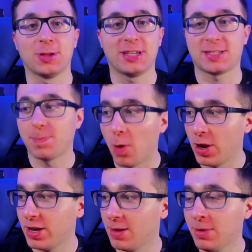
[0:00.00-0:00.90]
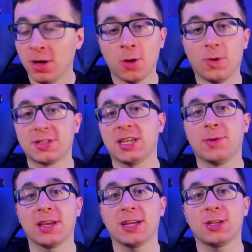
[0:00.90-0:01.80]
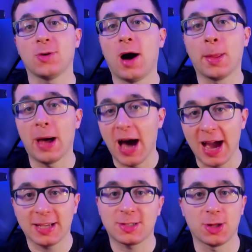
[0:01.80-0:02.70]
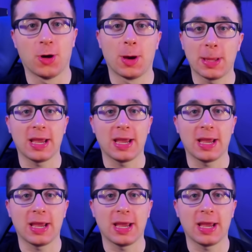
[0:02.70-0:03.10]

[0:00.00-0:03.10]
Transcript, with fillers: disappointed him. We'll see what he can do on the ice, though, in the